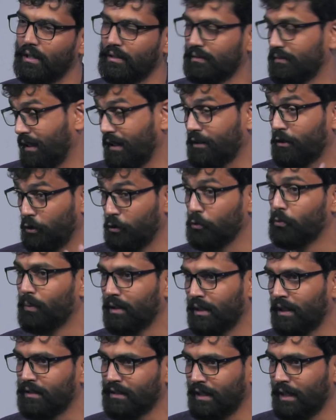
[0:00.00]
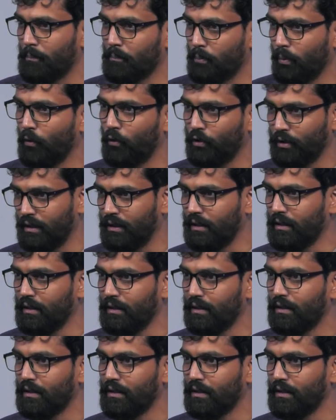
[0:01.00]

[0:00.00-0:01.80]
that human and the employee,